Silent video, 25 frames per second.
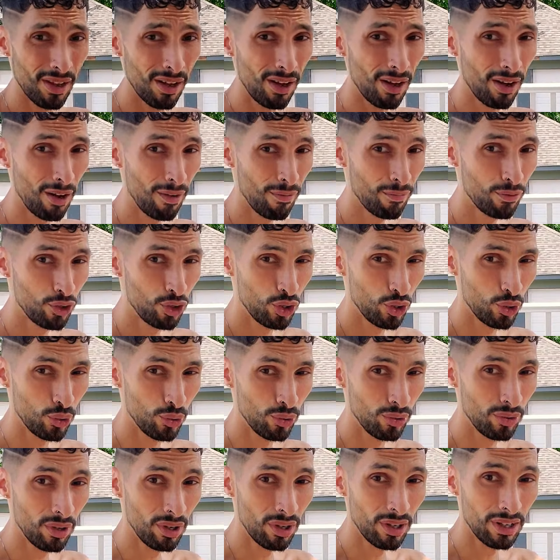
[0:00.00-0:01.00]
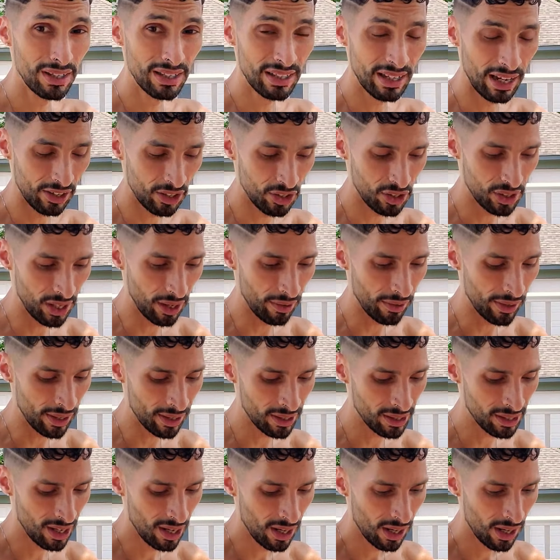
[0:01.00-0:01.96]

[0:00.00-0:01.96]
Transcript: of June, Sagittarius.